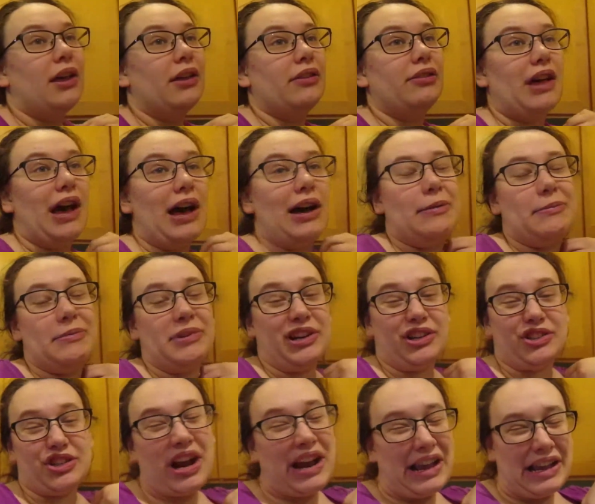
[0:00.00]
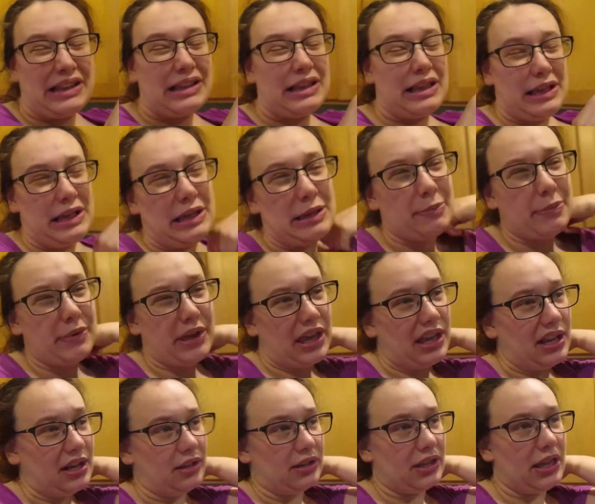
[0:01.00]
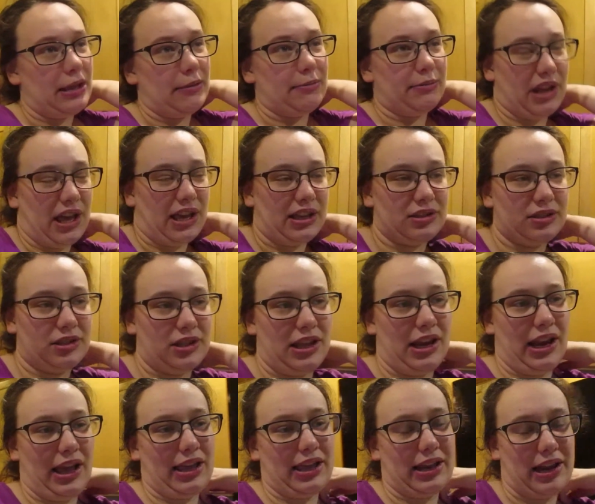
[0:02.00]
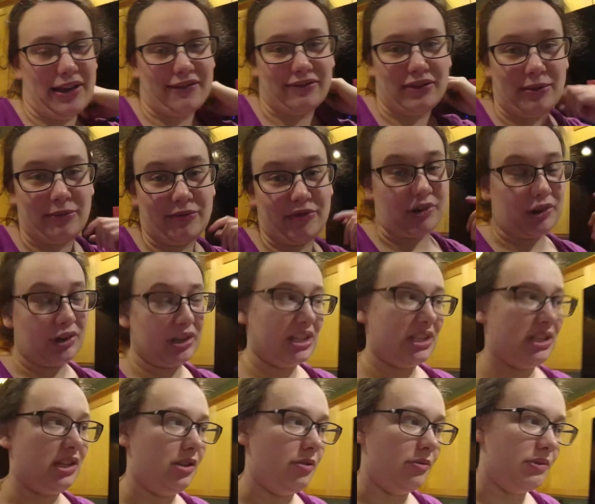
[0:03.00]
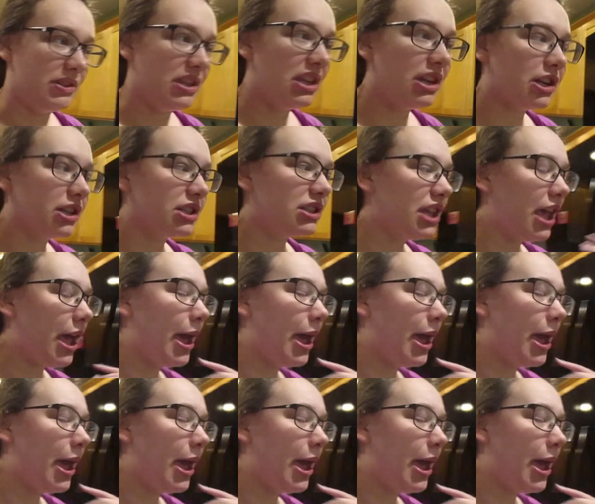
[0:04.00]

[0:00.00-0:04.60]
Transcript: that I'm going to try and keep and keep nice so that I can have them for continuous years.